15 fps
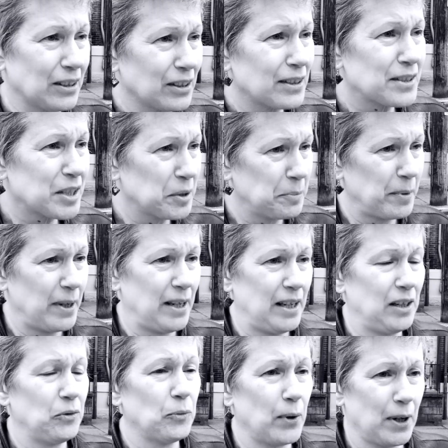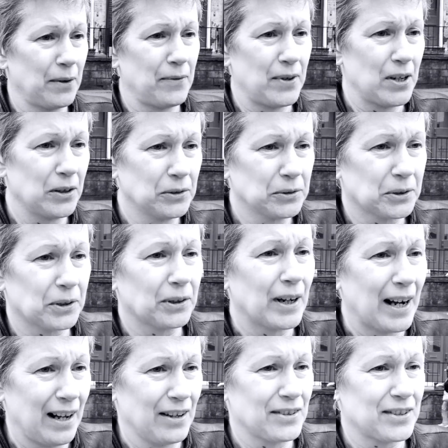looks to be one of the older
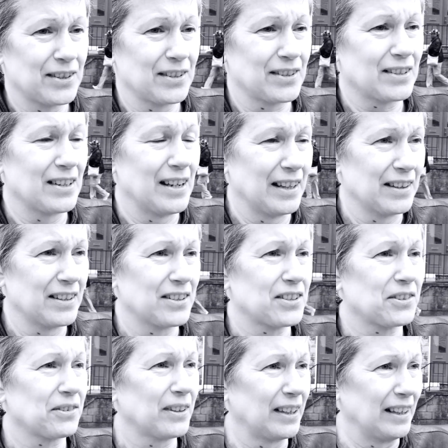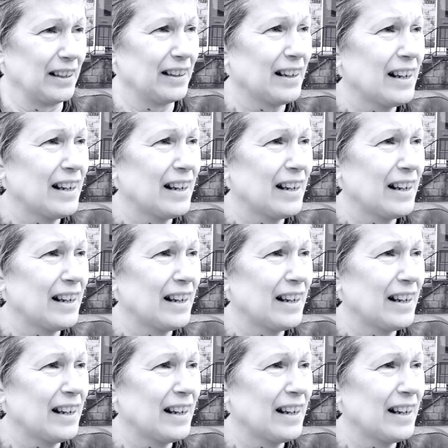houses on the street.